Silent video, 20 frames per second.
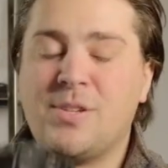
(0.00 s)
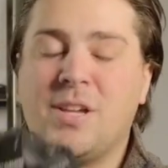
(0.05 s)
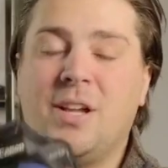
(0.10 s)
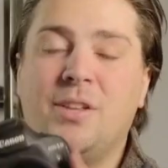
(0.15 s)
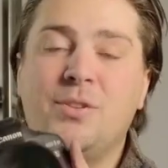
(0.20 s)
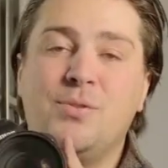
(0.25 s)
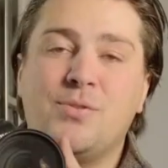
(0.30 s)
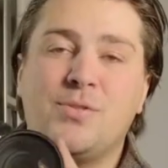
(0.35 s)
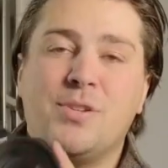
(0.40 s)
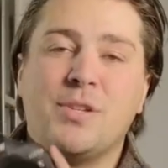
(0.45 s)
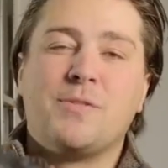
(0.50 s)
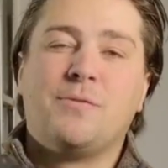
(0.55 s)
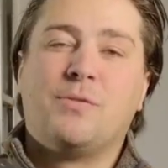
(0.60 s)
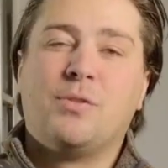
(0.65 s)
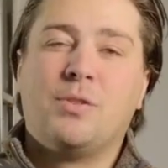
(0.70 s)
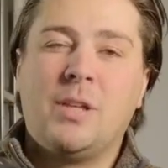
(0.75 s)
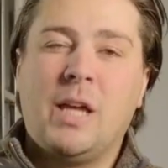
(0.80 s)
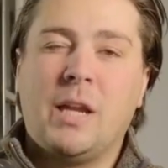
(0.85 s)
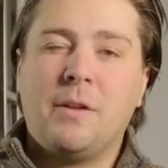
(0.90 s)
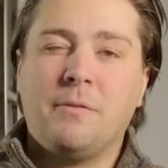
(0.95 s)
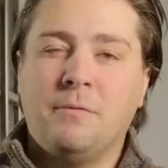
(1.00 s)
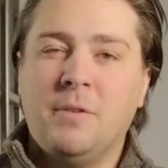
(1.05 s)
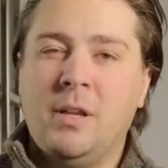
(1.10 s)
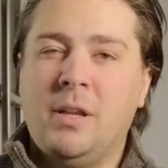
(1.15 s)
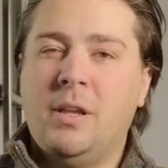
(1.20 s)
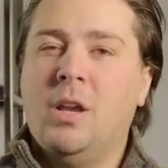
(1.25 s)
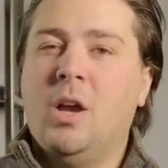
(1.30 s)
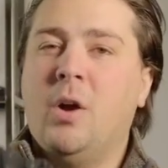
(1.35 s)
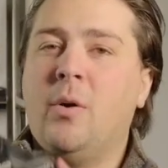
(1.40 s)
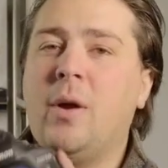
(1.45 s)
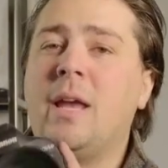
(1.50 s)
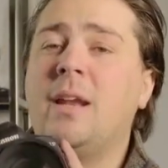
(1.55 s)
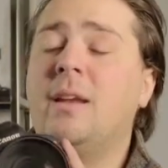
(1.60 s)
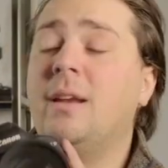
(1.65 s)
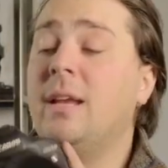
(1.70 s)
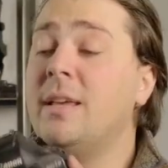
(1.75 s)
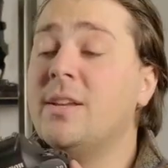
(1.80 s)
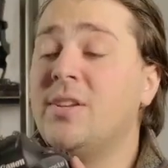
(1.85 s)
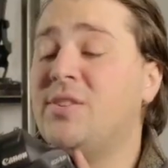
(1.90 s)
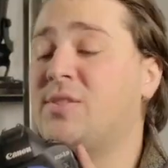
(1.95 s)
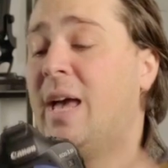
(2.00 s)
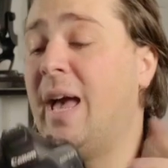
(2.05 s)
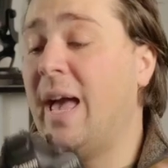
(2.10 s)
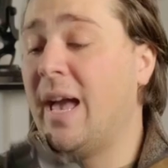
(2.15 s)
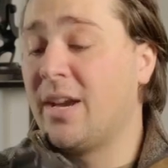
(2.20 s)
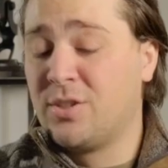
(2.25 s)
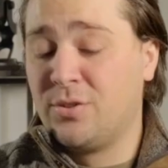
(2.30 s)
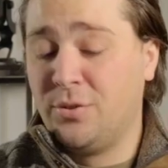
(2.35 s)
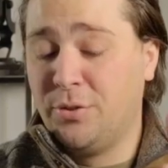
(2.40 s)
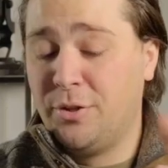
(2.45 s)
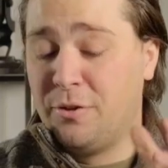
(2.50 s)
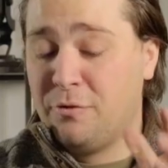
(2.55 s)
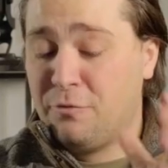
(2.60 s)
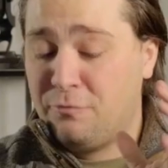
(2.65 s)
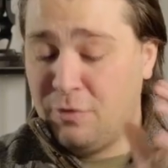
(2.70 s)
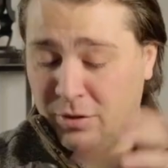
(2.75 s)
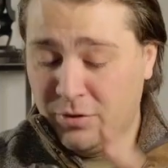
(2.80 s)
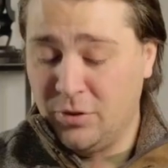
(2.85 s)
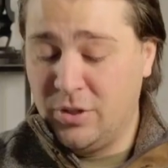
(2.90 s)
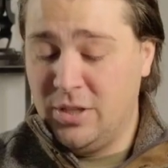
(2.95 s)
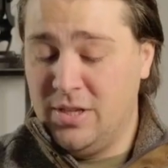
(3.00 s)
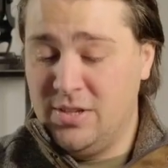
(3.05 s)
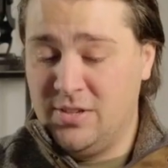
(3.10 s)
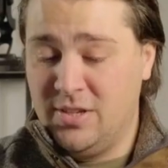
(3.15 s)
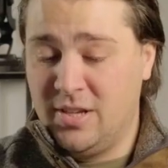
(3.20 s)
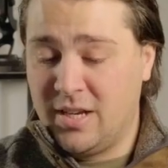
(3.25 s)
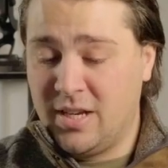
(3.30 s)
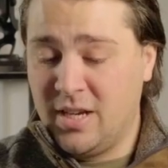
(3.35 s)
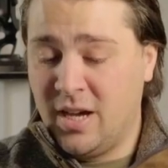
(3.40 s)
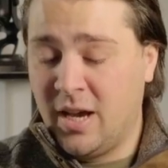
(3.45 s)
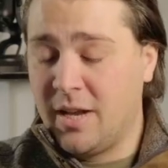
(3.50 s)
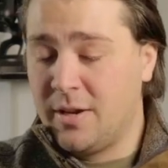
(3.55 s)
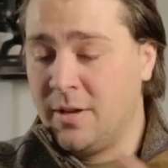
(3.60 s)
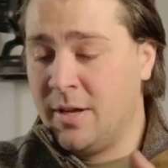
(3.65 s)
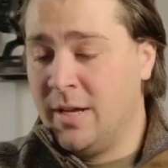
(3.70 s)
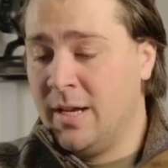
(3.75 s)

I'll use this for a lot of video, and it is actually fairly easy to cut